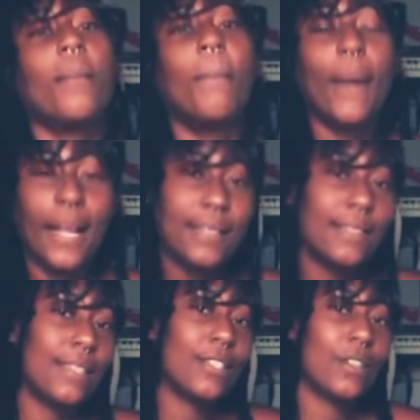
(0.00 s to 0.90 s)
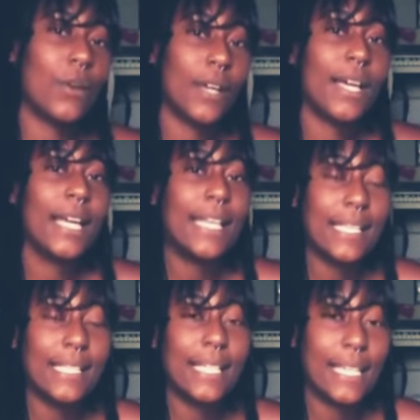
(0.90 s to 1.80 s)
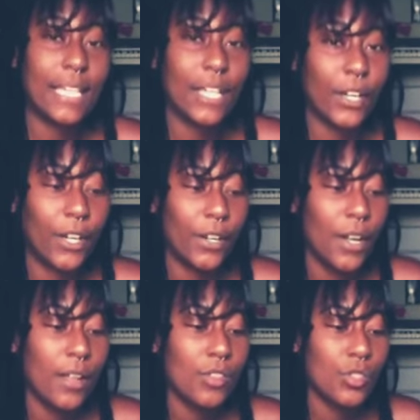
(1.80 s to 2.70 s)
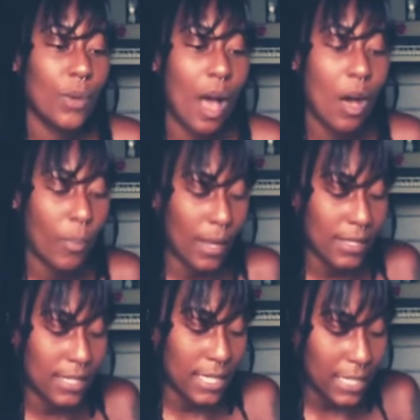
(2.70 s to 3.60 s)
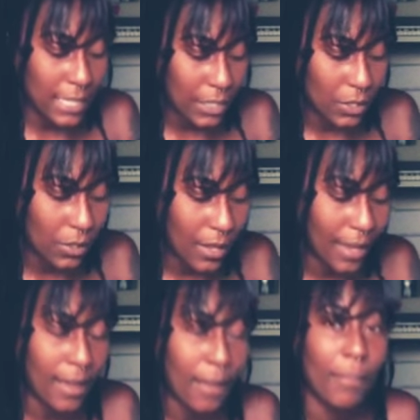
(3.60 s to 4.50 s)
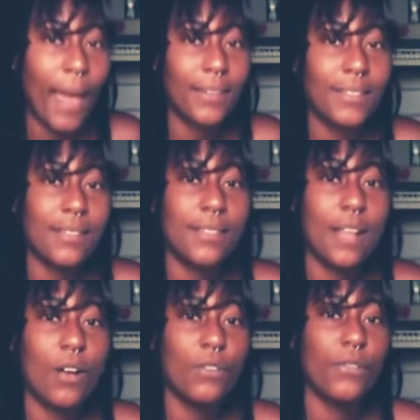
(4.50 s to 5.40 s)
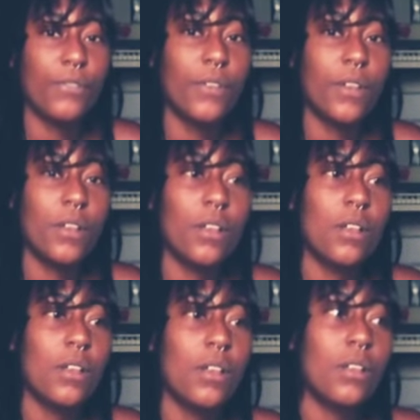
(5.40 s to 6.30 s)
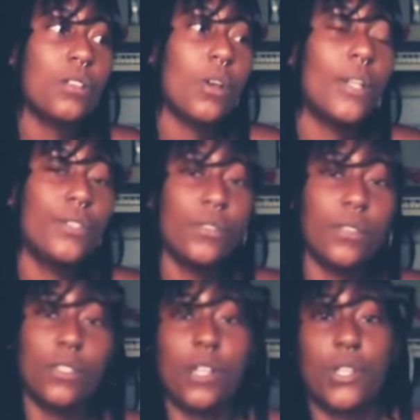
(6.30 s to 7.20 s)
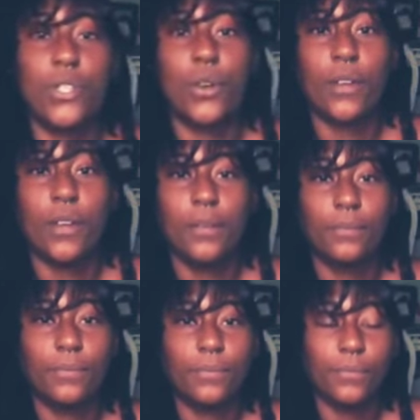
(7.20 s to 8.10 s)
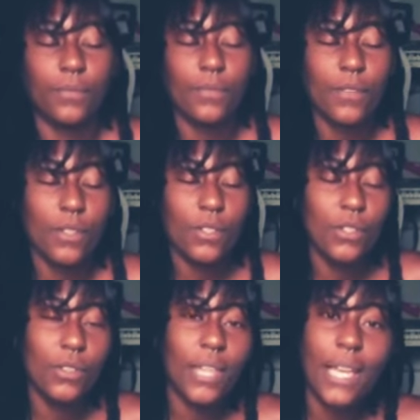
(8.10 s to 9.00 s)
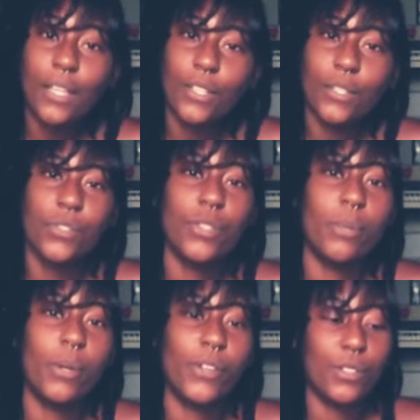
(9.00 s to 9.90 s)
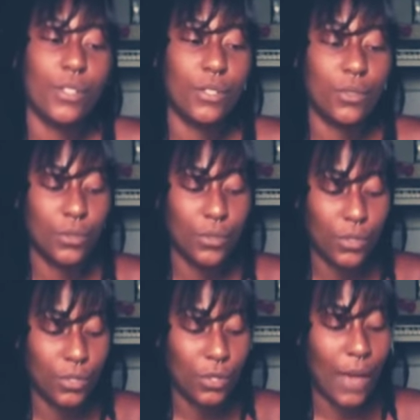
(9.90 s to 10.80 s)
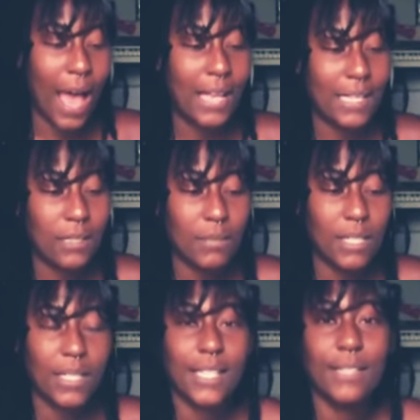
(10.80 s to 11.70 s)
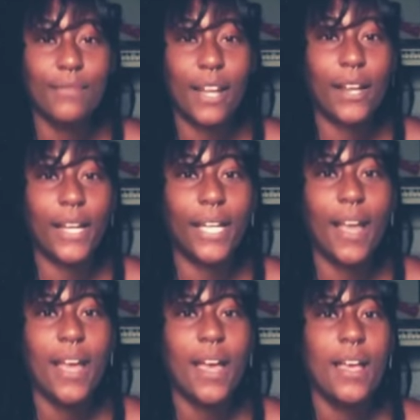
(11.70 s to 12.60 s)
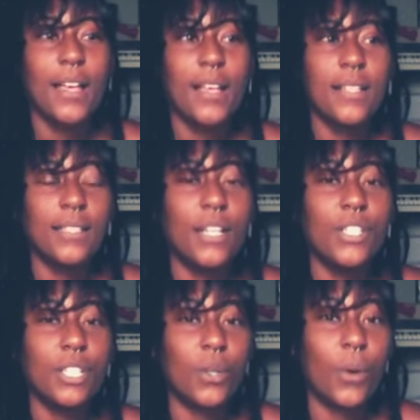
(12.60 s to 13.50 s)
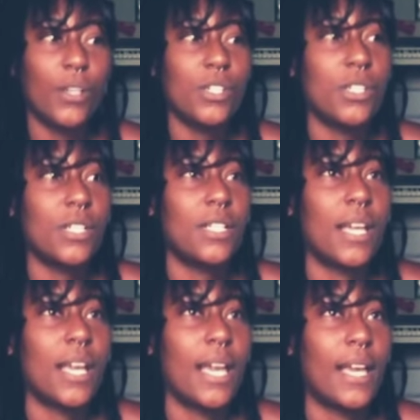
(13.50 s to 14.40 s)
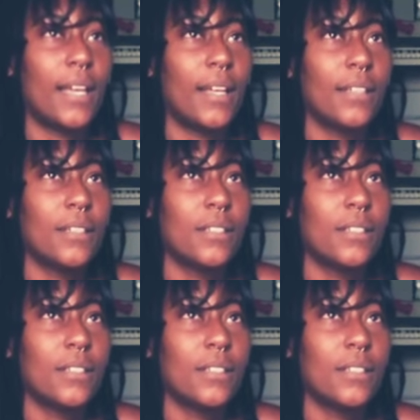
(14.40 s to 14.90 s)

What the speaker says: But yoga is here to help us heal and come back to self. So I do suggest yoga. So thank you to the person who, asked me this very touching question, and